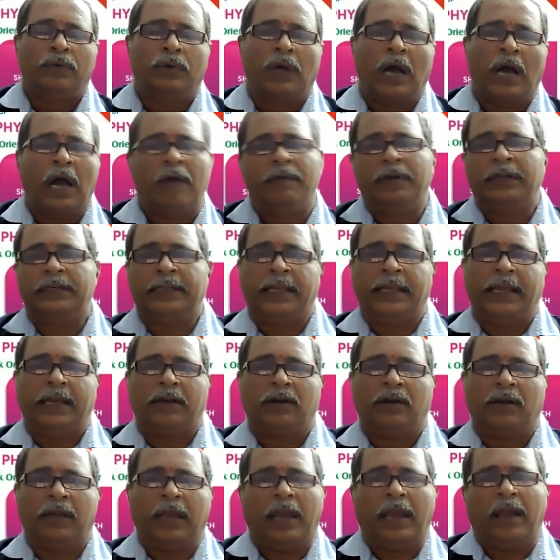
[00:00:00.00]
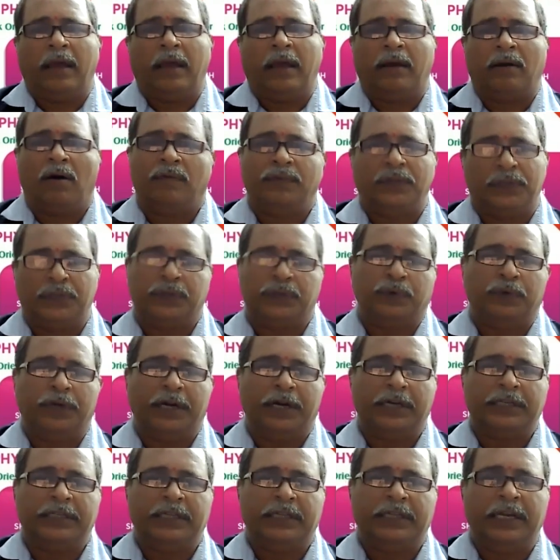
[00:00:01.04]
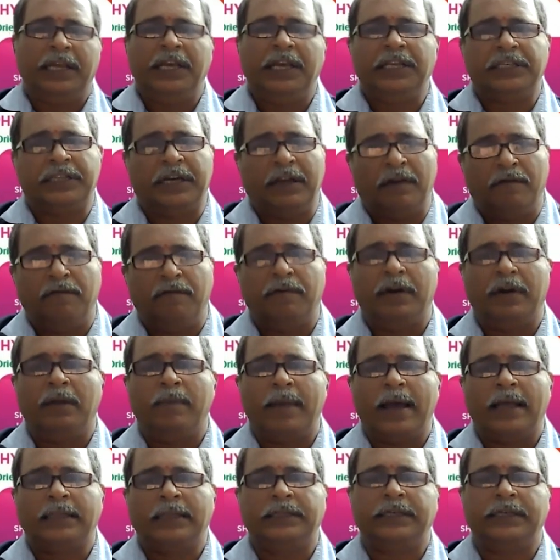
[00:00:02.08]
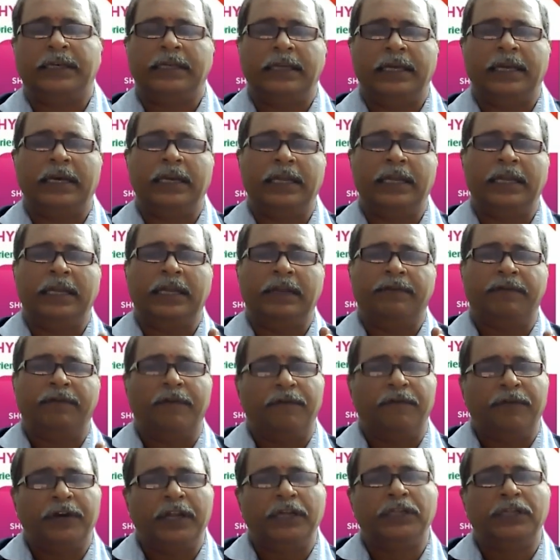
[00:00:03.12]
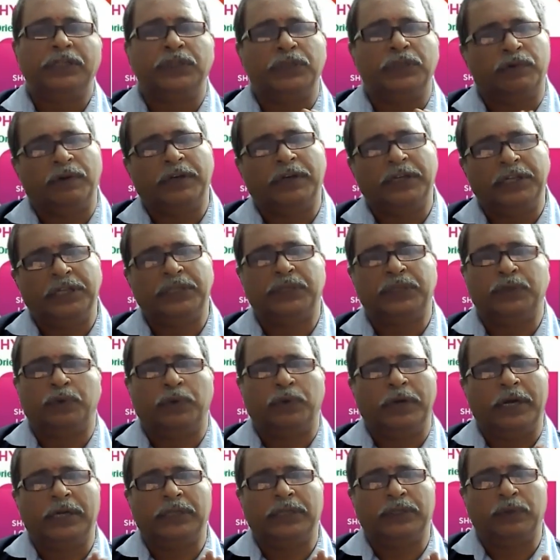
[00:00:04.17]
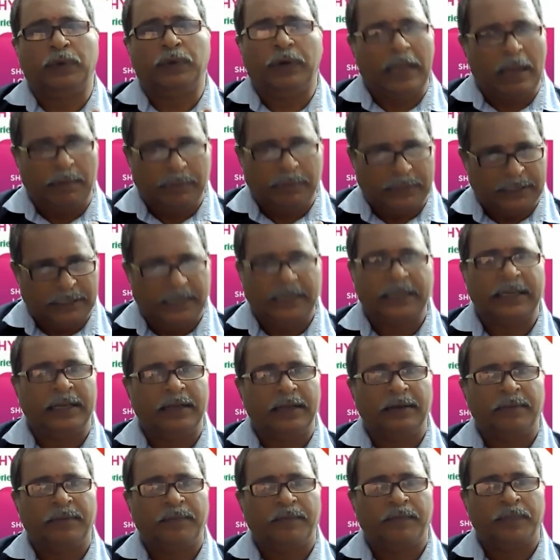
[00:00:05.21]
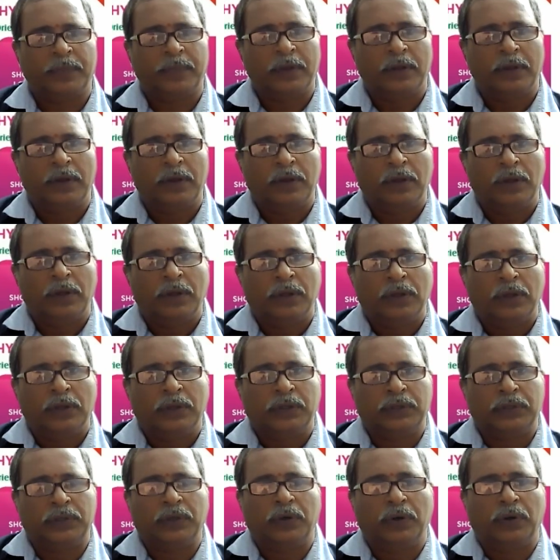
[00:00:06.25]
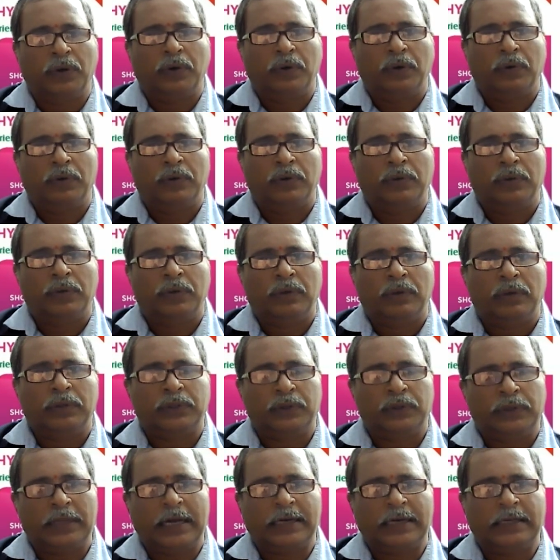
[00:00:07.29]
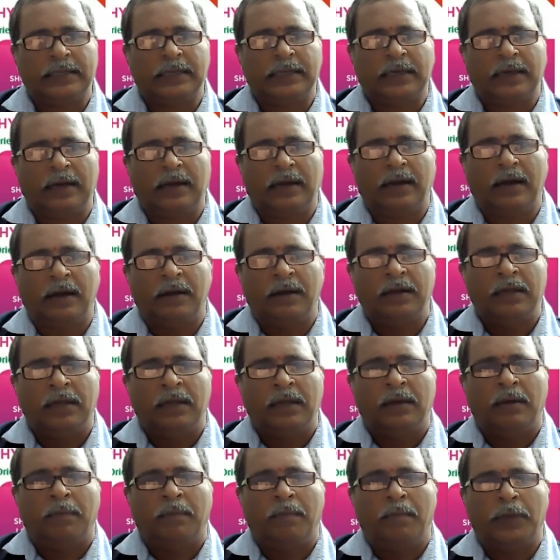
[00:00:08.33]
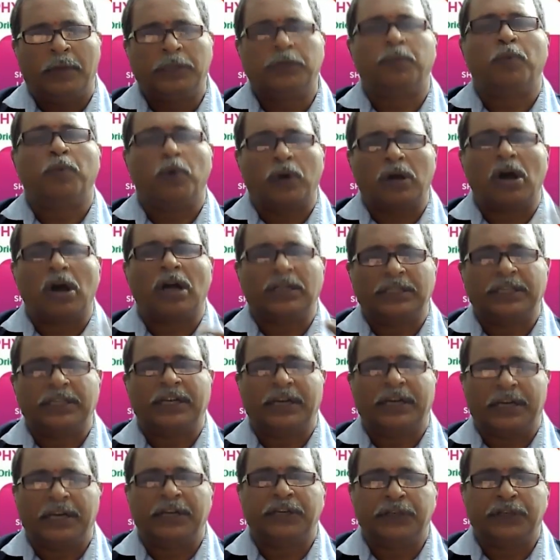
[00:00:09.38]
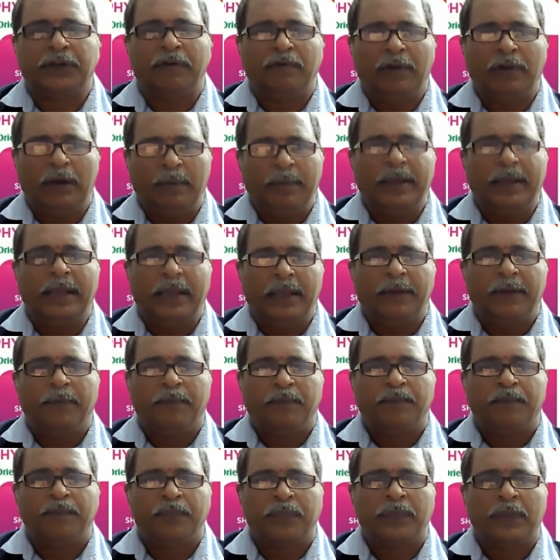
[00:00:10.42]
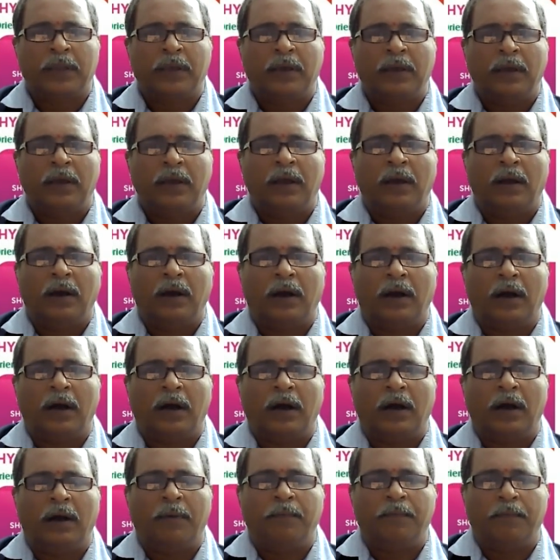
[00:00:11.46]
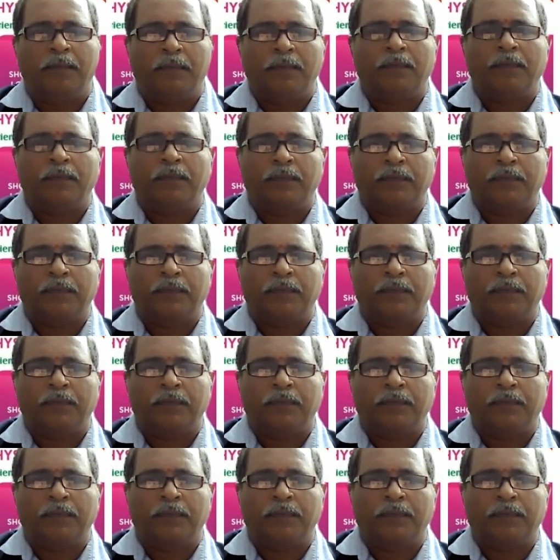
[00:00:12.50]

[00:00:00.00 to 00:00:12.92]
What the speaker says: I will take care of the students in each and every batch, nearly 15 to 20 students only I'm taking. So that much more concentration will be allotted